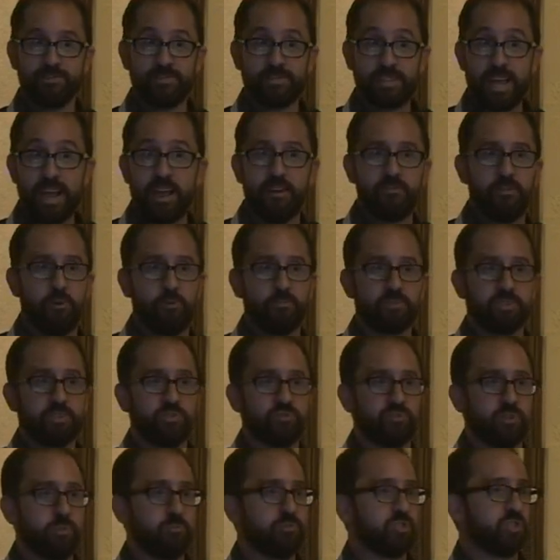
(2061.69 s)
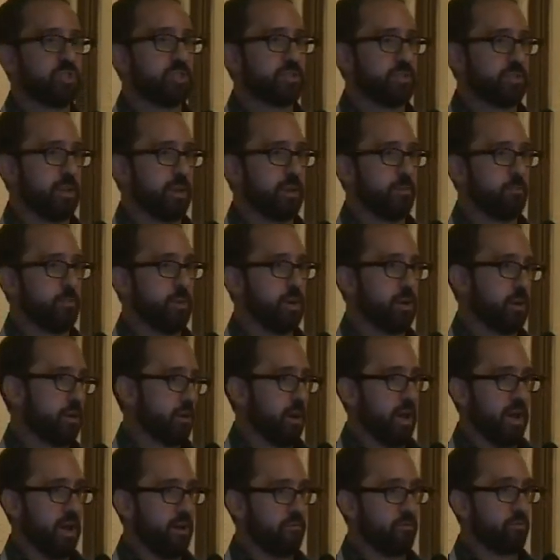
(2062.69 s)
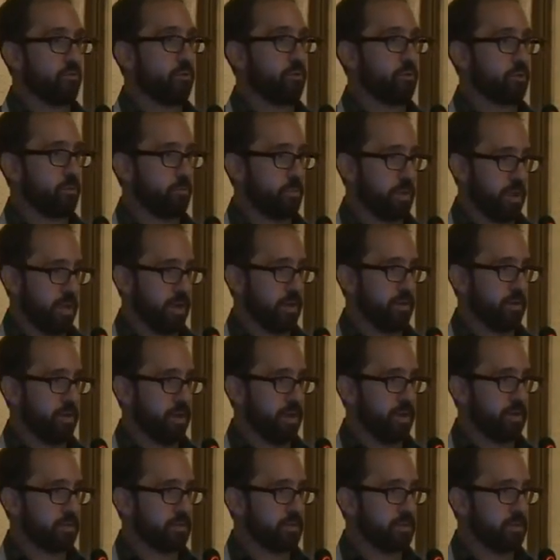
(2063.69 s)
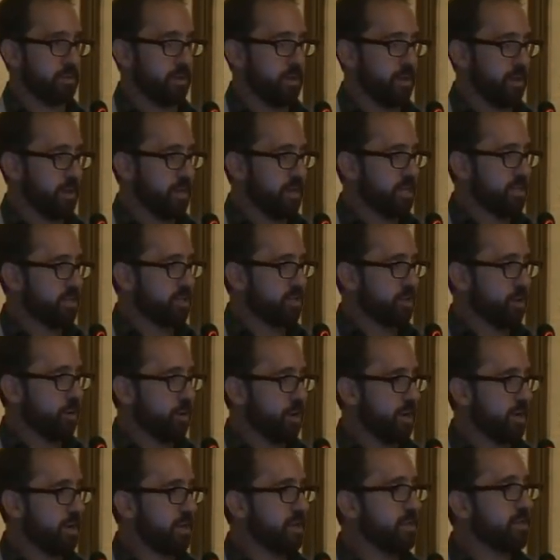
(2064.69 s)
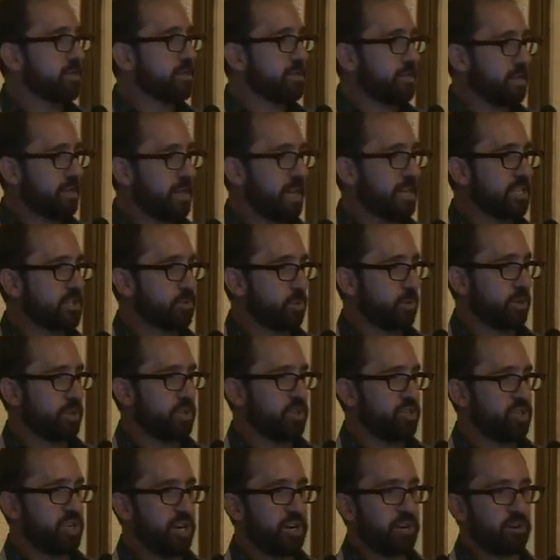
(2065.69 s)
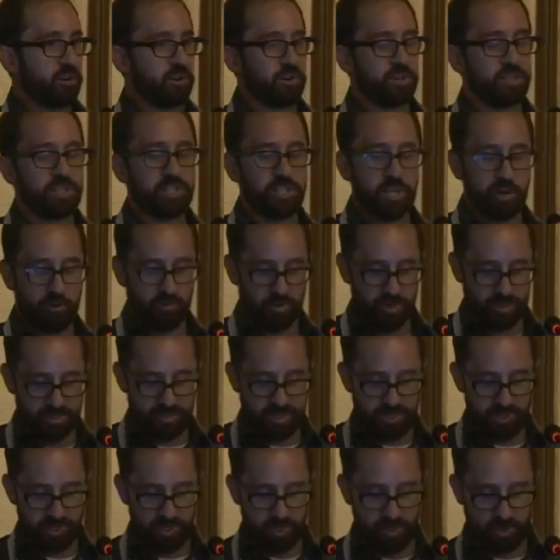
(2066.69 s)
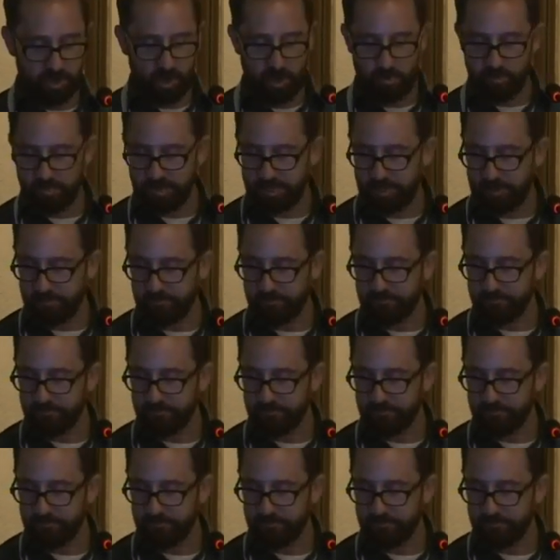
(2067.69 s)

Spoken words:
They have hopes and dreams just like me, and I have a role to play in that. So that's where the gender synchronization comes in.